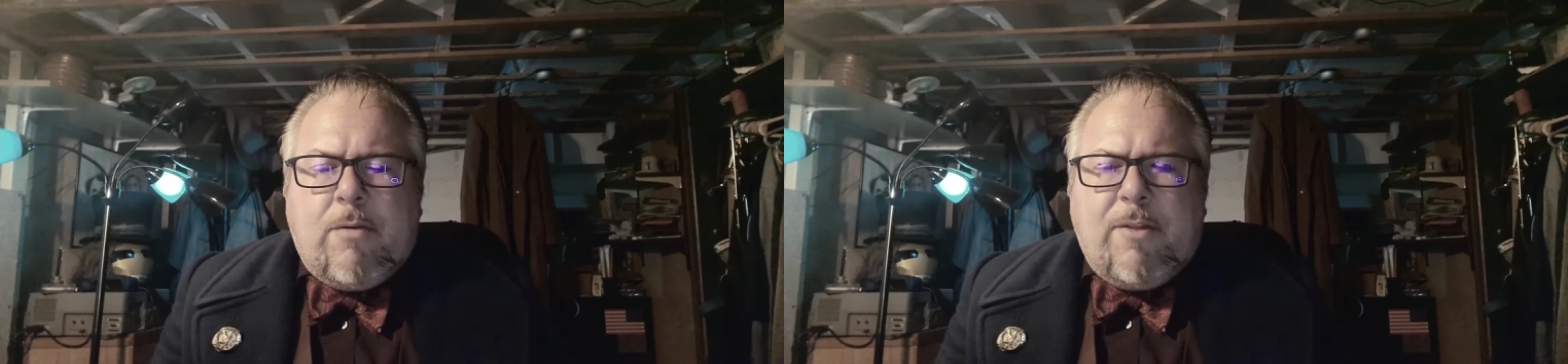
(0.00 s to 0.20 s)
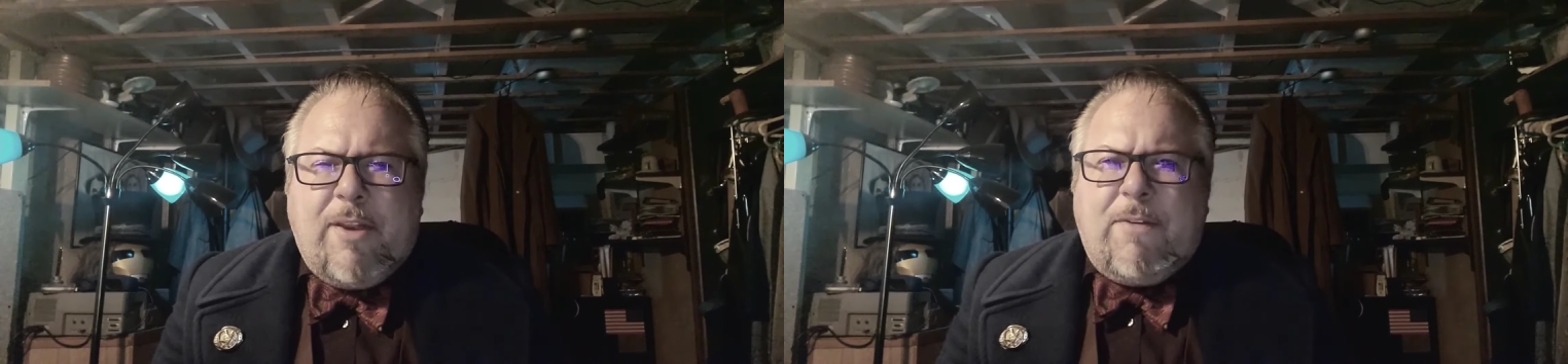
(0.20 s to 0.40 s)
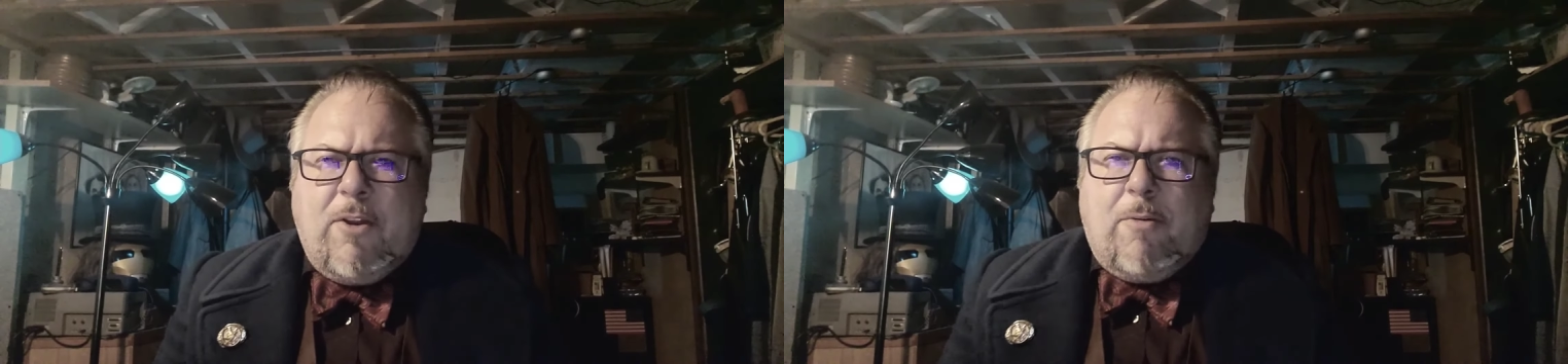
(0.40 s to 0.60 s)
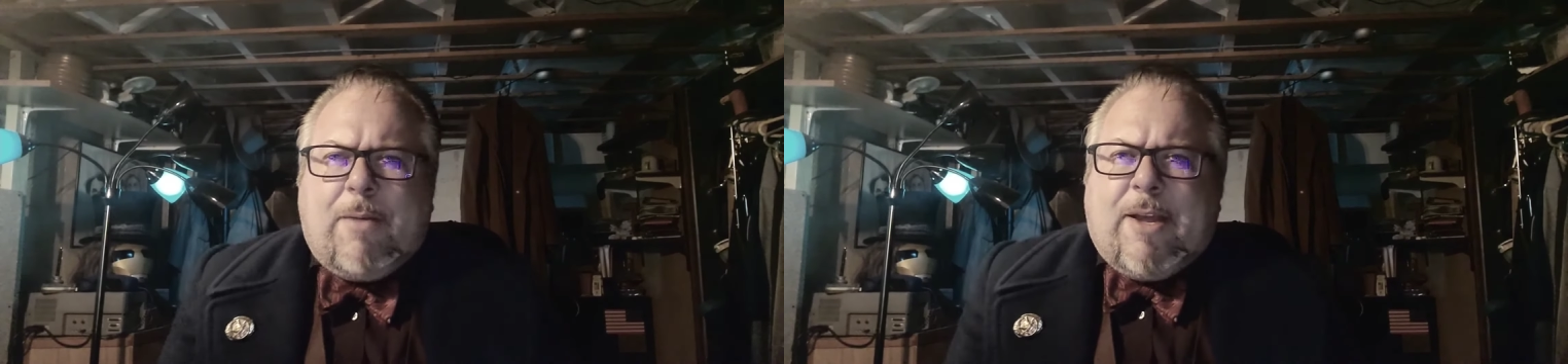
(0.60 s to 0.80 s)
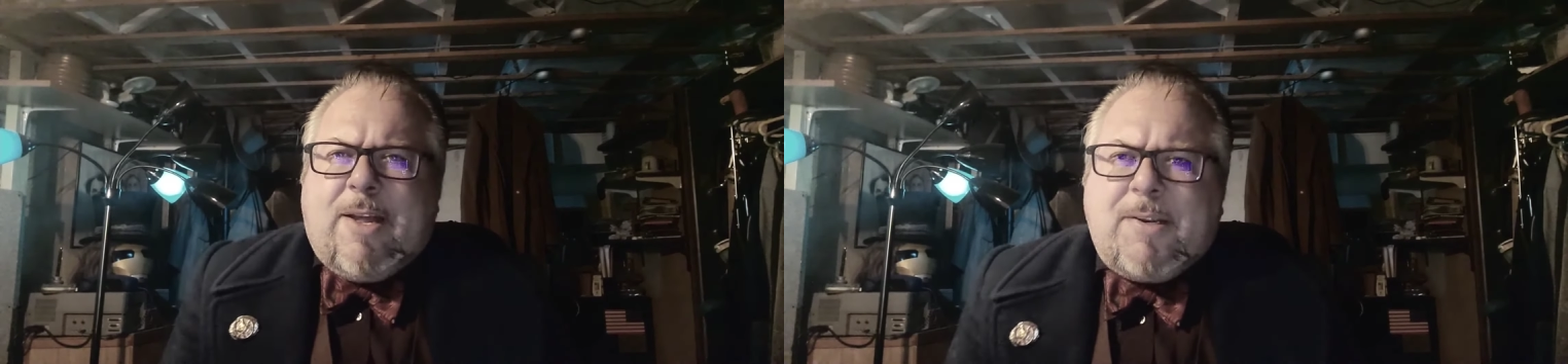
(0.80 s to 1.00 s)
"Well, then if you don't mind
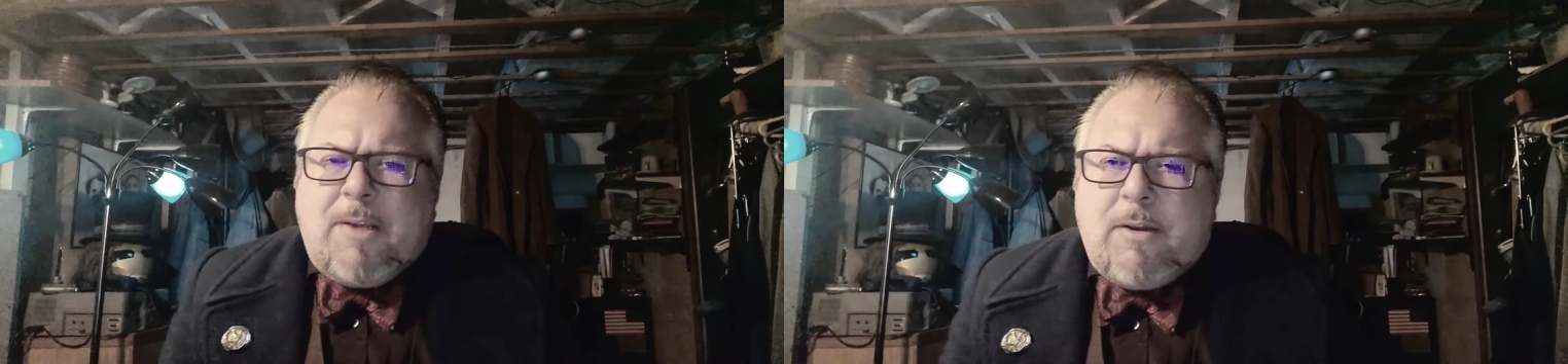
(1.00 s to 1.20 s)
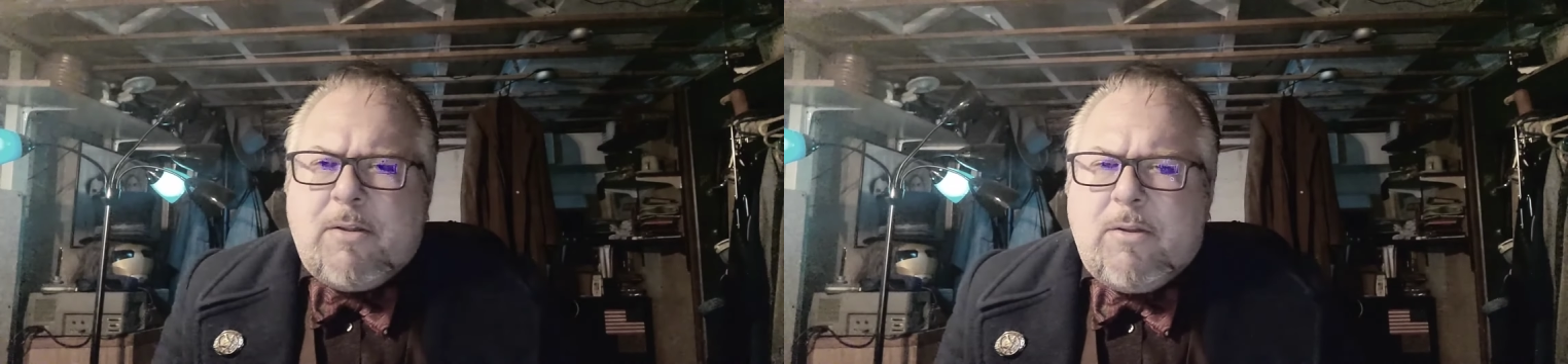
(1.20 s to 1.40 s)
me asking,